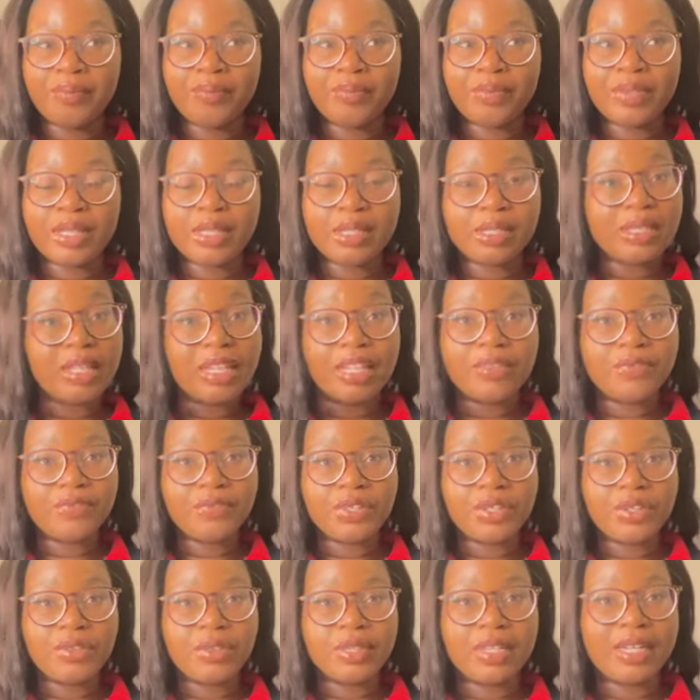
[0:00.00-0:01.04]
a select
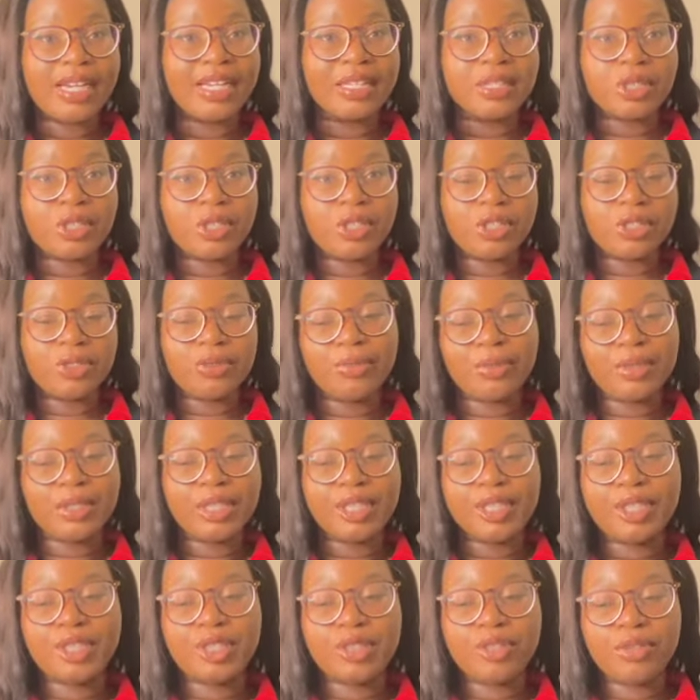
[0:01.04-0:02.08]
few that I still really
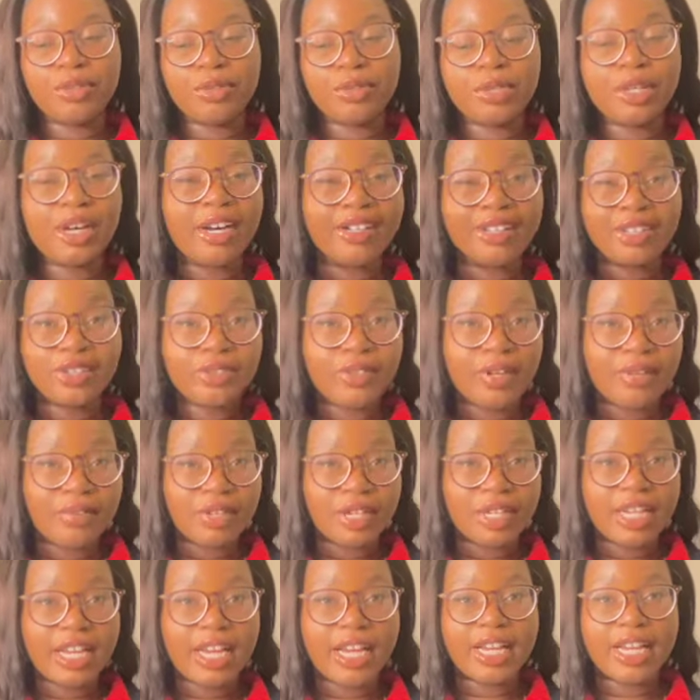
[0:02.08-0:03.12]
do talk to every
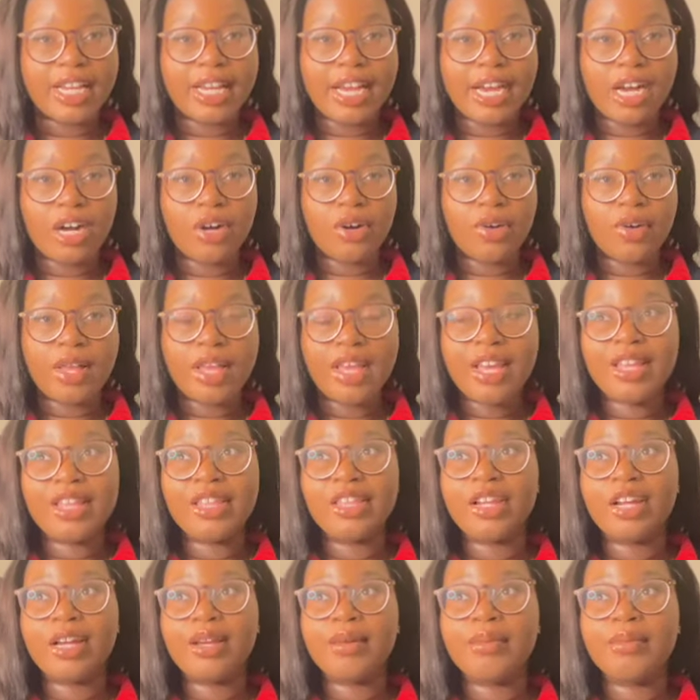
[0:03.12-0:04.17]
day now,
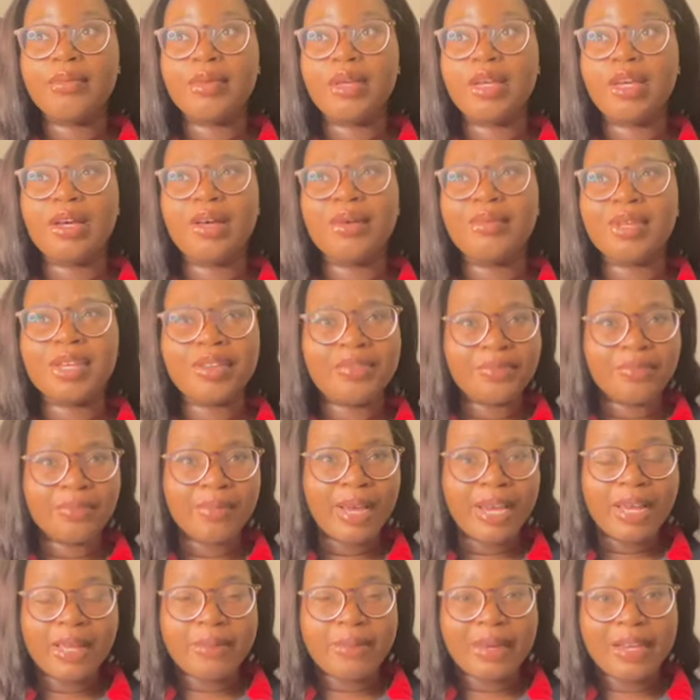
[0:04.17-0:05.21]
that I'm even
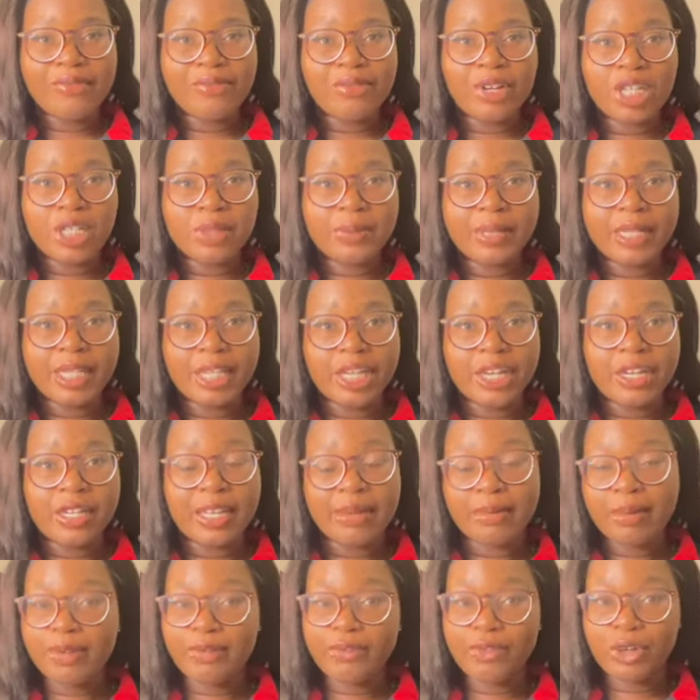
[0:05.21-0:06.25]
met in my freshman year, like
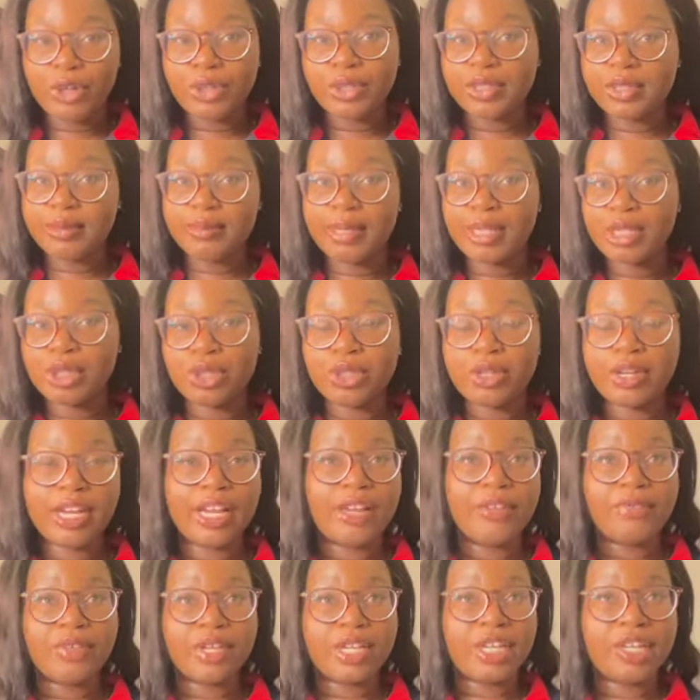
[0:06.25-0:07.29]
my first semester
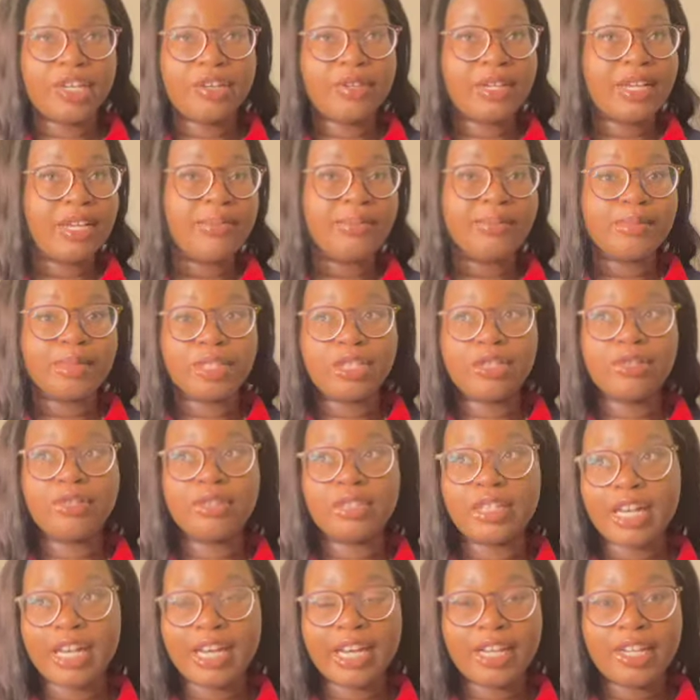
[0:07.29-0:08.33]
at FAU, and I'm so
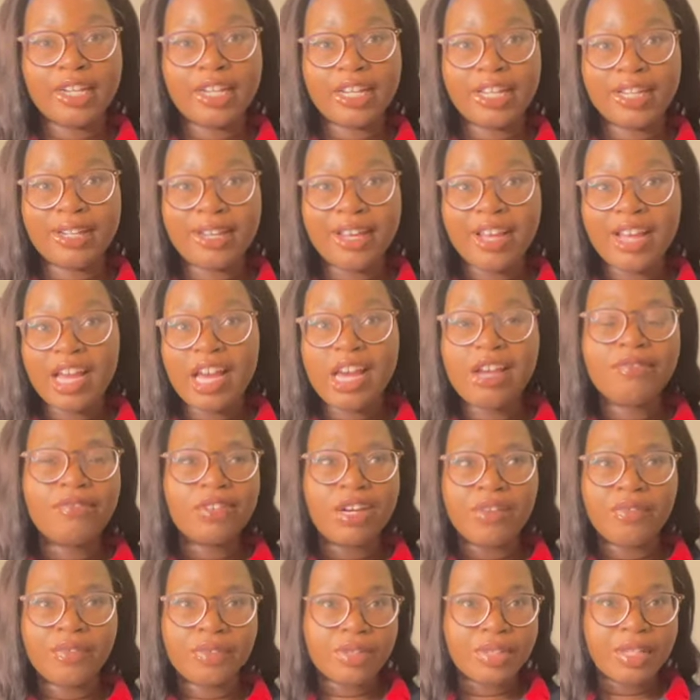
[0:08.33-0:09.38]
glad and
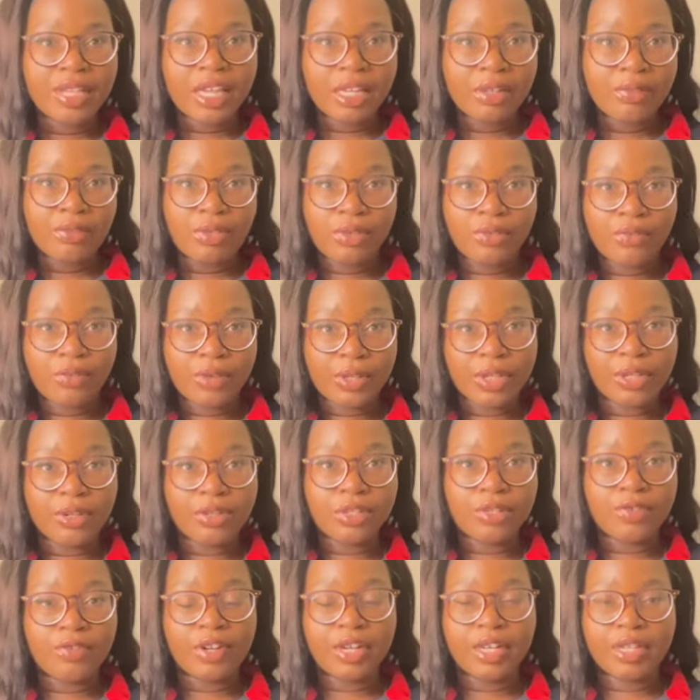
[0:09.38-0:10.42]
forever thankful for
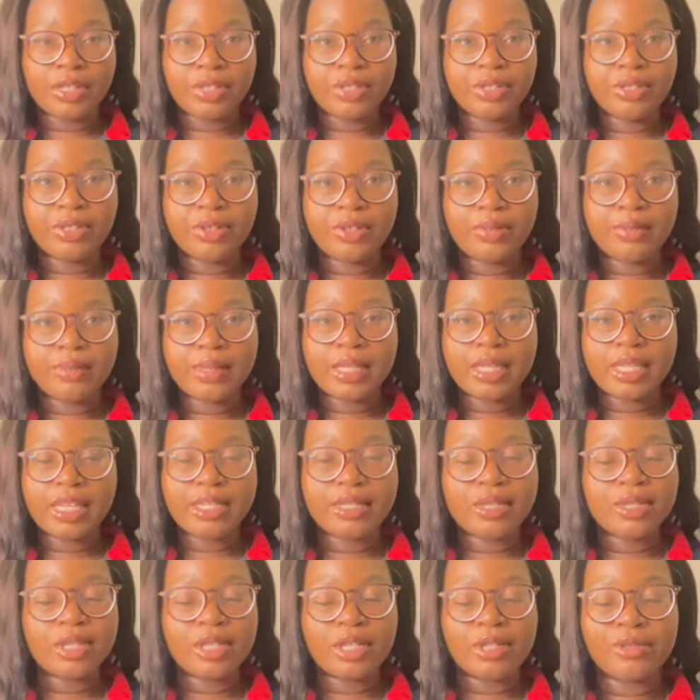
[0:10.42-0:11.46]
those friends, you know what I'm
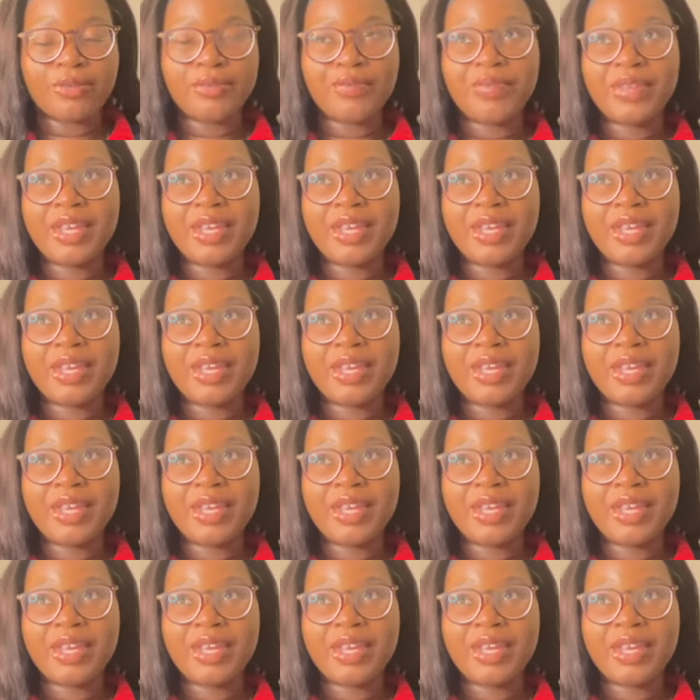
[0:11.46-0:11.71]
saying? So